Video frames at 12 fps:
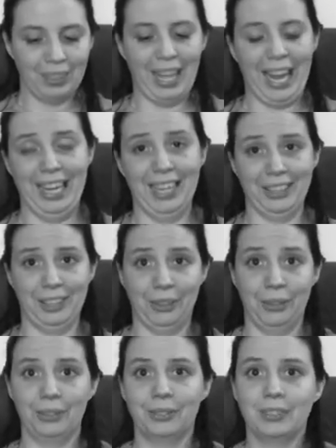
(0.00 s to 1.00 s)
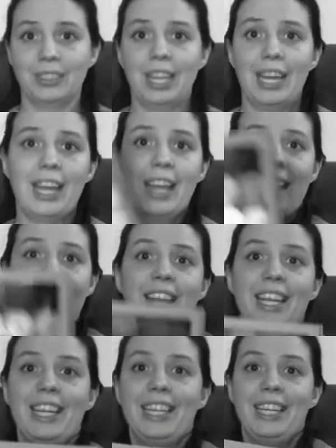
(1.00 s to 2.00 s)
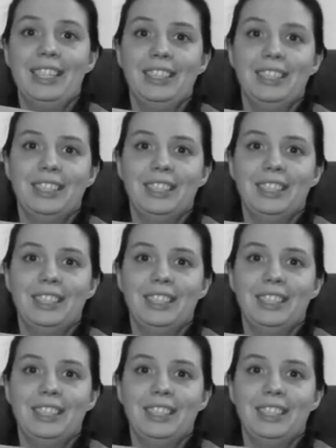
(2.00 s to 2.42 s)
and I saw this.